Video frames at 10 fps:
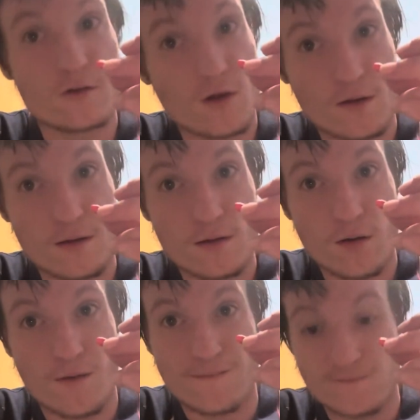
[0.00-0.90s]
shot
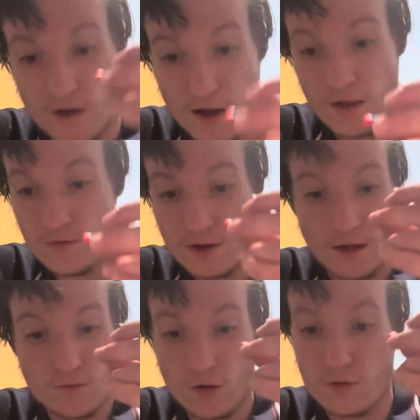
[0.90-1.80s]
all 5, and
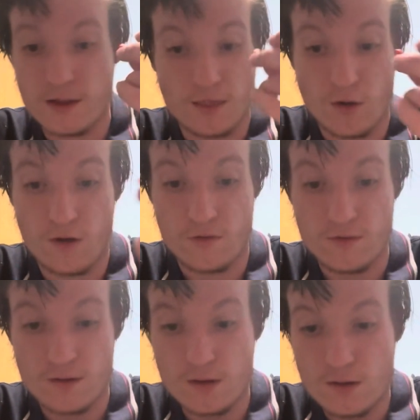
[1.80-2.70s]
I've already
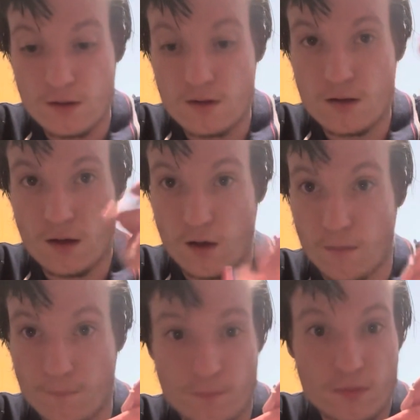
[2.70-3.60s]
lost
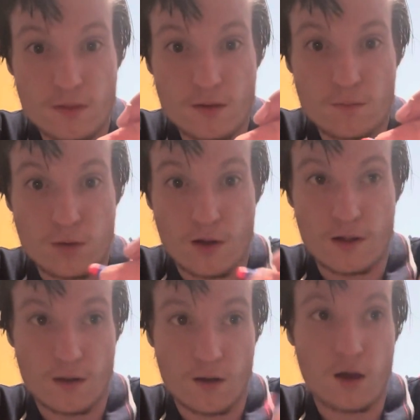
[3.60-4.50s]

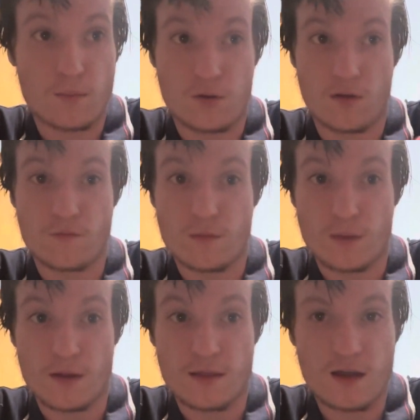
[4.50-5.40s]
probably a couple of them.
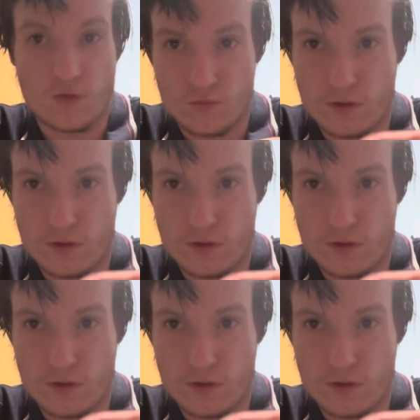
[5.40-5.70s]
I think I was